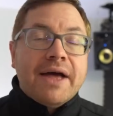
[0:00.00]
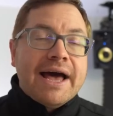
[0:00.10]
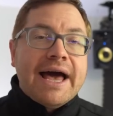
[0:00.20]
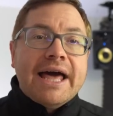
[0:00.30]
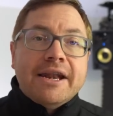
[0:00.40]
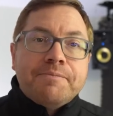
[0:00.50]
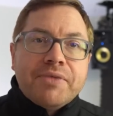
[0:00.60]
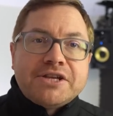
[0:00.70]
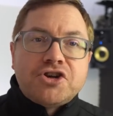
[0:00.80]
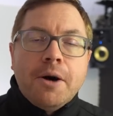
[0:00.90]
And
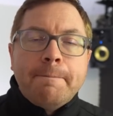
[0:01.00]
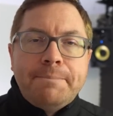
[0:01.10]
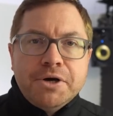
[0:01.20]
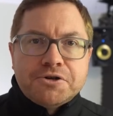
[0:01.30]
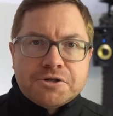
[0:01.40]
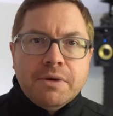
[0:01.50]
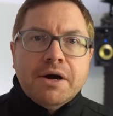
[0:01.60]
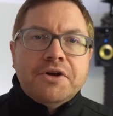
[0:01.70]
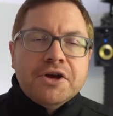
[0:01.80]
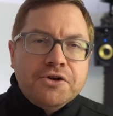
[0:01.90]
it's got boost
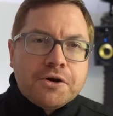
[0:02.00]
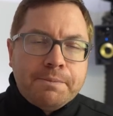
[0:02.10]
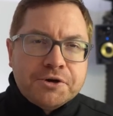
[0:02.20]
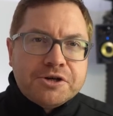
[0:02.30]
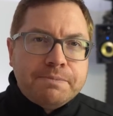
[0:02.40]
mode. You can push a